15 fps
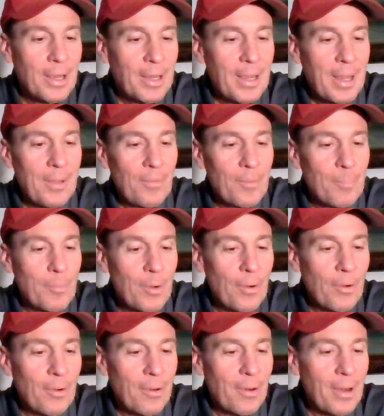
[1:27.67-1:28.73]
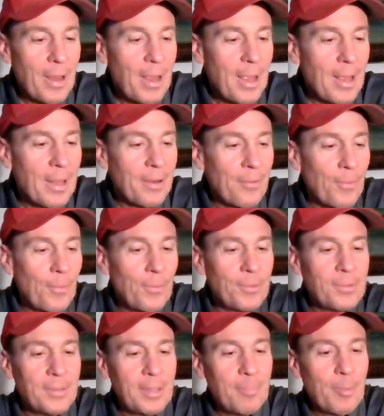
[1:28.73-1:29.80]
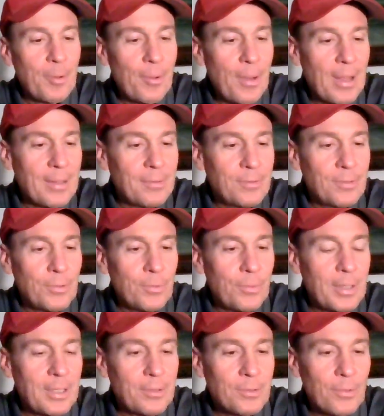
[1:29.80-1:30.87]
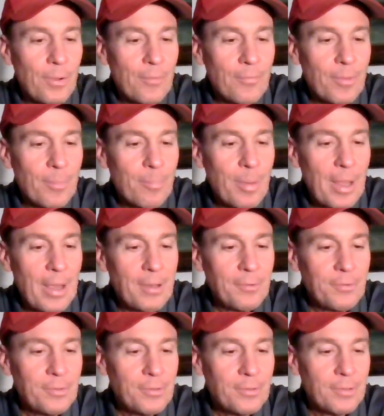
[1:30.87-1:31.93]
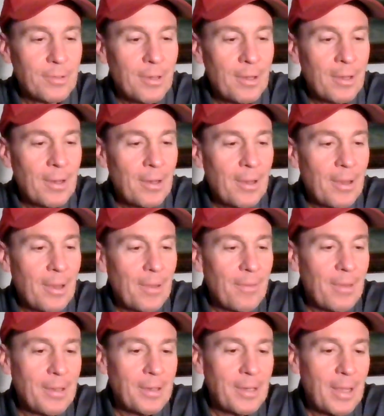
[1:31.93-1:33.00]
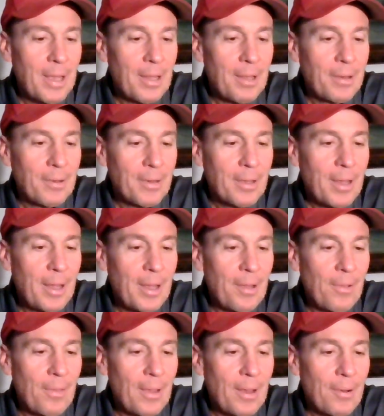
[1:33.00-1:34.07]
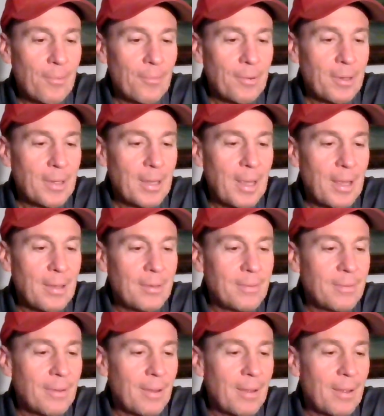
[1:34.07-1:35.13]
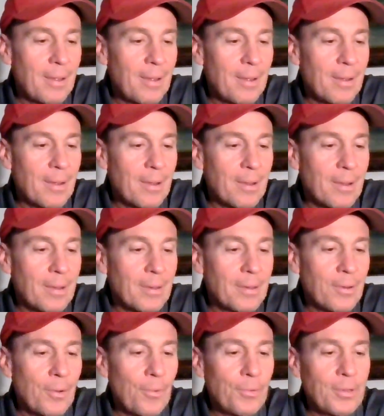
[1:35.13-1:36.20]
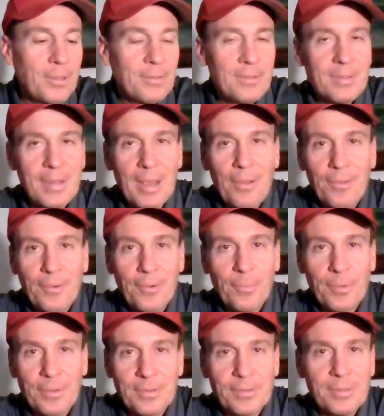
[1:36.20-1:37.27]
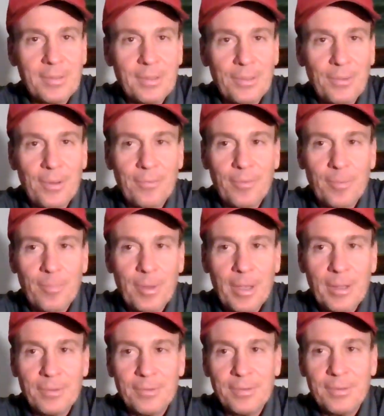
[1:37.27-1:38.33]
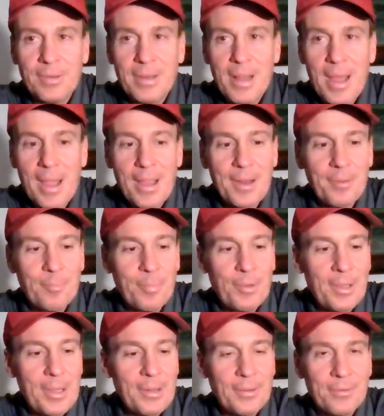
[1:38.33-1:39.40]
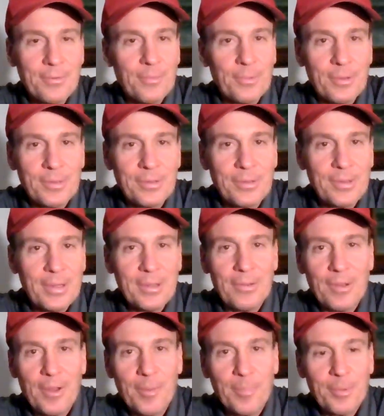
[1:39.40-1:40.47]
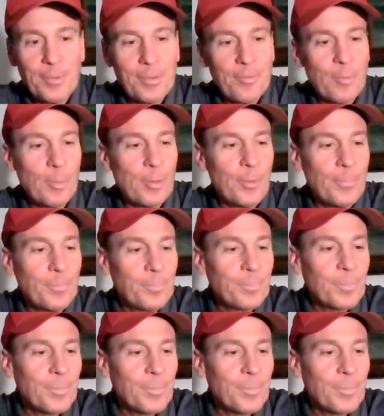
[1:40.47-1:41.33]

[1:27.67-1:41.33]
Caleb Martin and Oladipo had 2 each off the bench. And then you had Kyle Lowry and Cody Zeller with a steal off the bench. 9 players with a steal. Unbelievable.